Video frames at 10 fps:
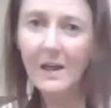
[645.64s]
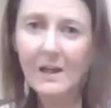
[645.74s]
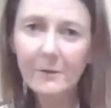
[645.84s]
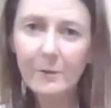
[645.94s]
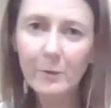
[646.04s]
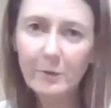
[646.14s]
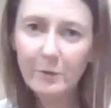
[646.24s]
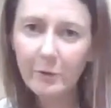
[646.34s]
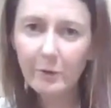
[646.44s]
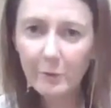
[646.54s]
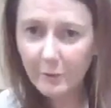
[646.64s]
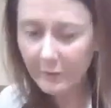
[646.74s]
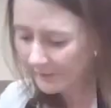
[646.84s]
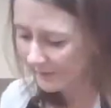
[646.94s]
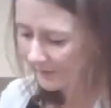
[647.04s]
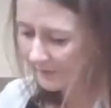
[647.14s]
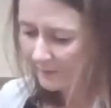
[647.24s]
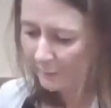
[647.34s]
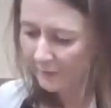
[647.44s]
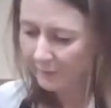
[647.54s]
And if you wanted to, you can also season it with